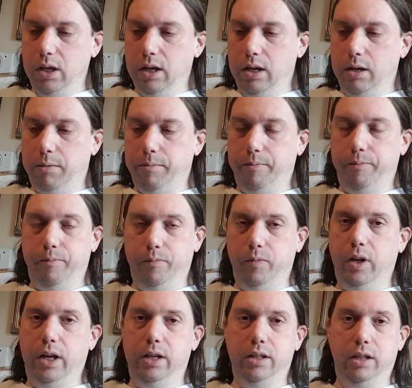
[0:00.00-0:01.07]

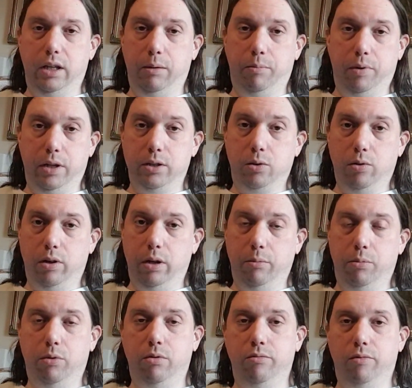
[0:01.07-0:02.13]
and she plays quite an
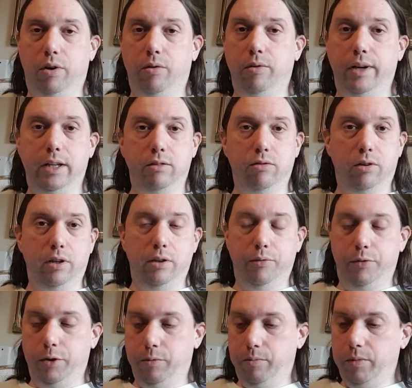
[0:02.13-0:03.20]
important role later on in the
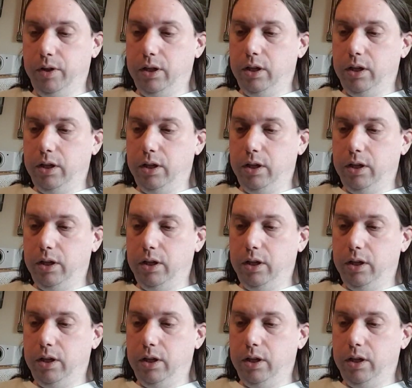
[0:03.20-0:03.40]
film,